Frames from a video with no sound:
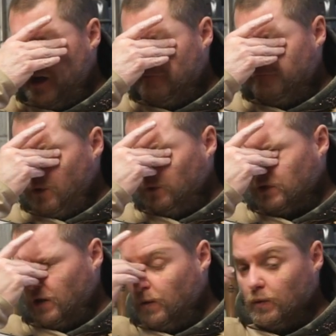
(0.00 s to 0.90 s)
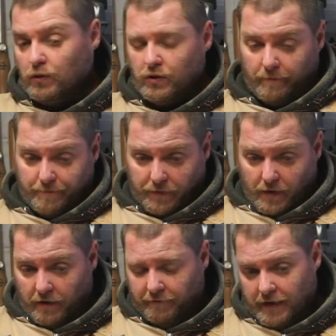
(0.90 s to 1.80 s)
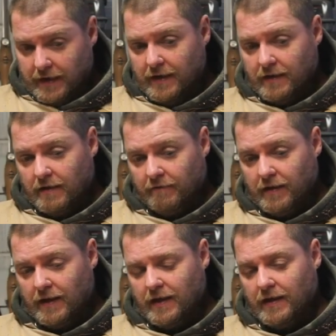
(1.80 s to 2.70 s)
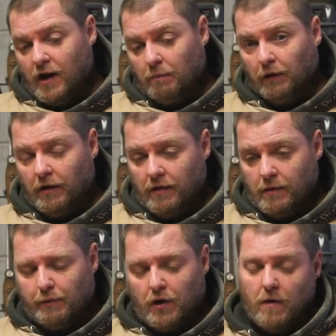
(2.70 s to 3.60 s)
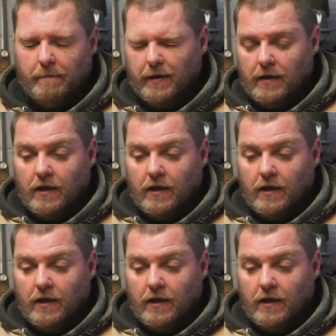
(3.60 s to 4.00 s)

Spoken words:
photos of the goblet and the prop.